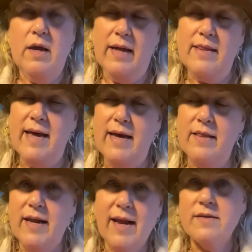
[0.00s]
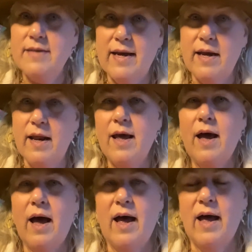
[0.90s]
And then the next night
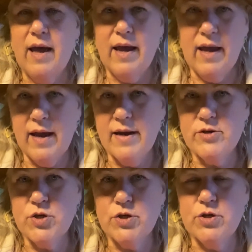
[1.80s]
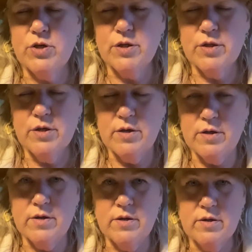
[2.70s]
I did
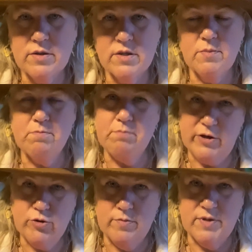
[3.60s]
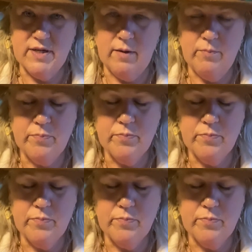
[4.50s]
the some mushroom tea.